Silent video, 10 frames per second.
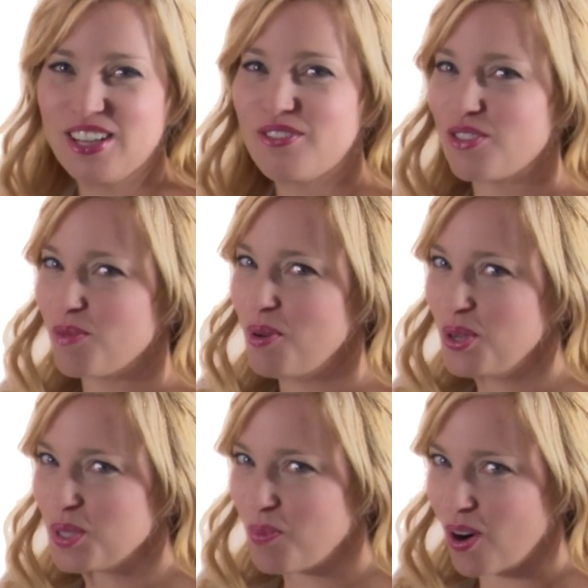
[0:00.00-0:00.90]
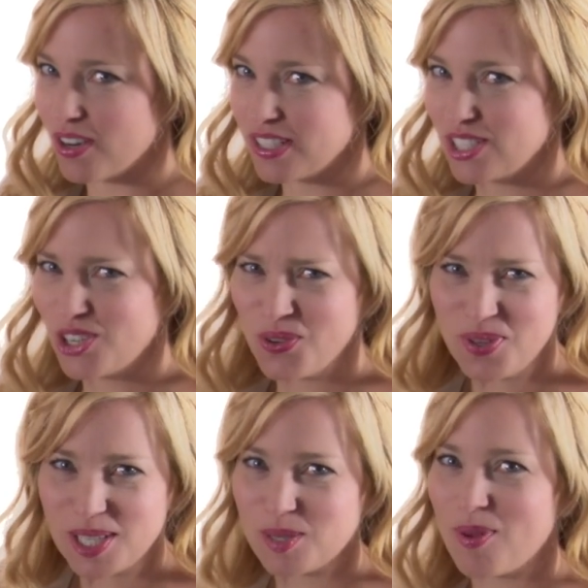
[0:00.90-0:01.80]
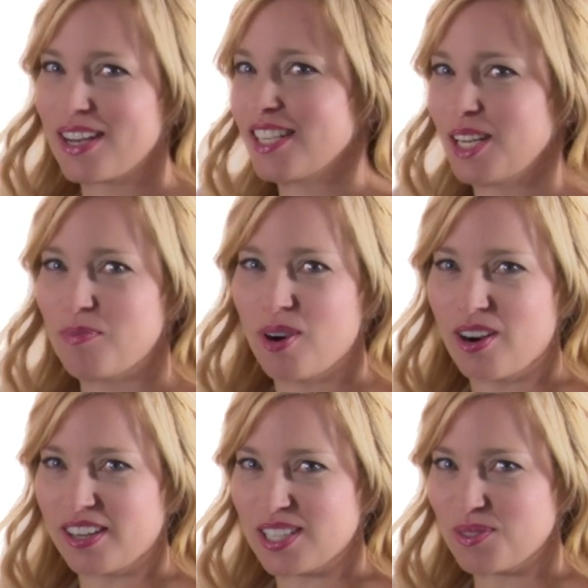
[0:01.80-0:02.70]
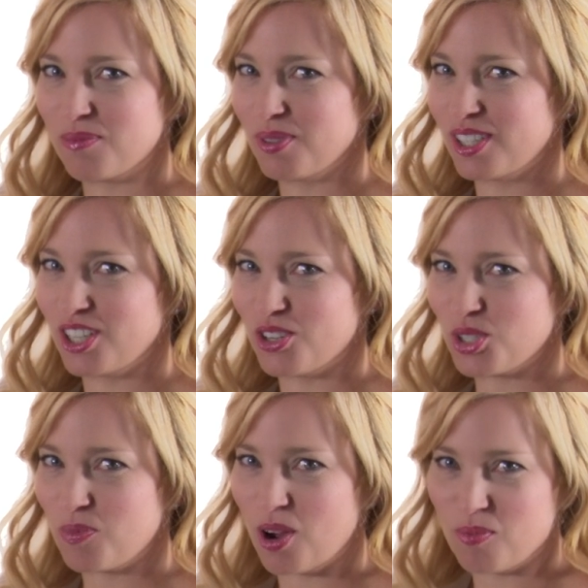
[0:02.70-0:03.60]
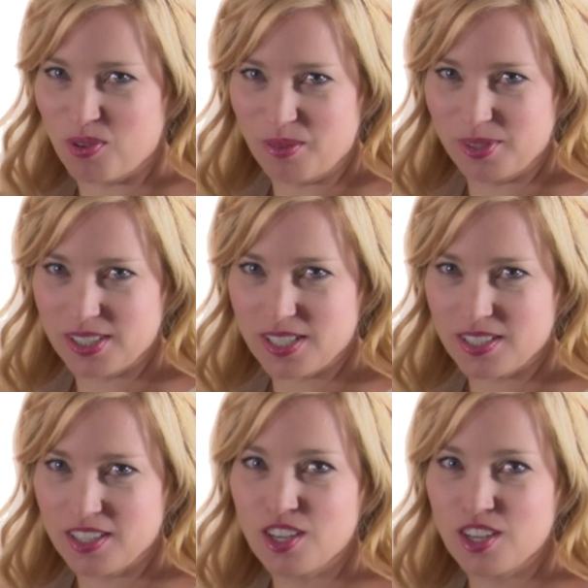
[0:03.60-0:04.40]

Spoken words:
For the most part, don't expect any bargains when booking your spa appointment.